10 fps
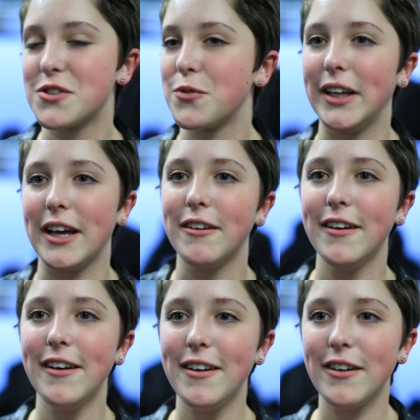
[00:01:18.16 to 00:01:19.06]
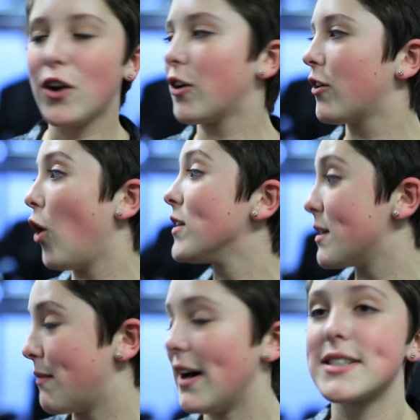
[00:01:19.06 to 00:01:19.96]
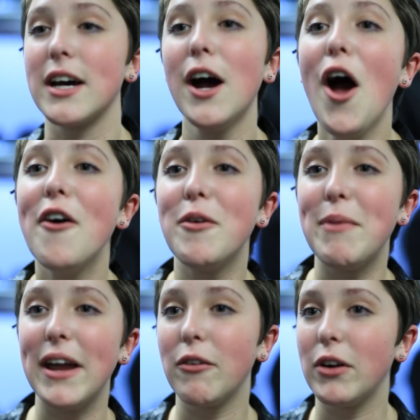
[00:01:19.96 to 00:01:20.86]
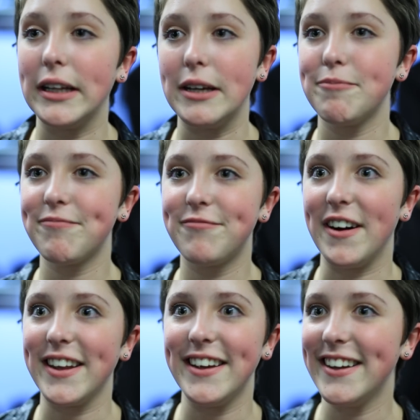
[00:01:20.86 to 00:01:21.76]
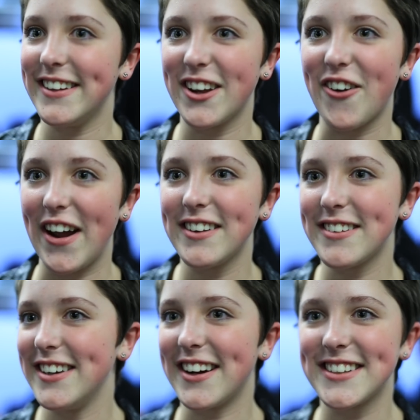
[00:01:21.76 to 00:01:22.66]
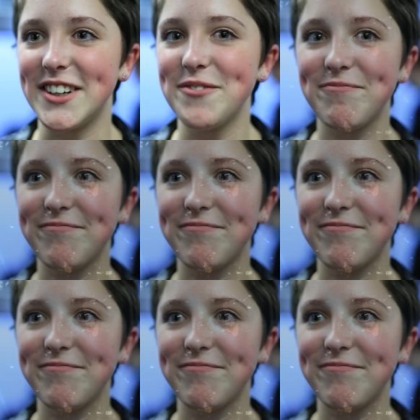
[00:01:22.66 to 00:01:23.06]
just really concert master for being really funny and a great conductor.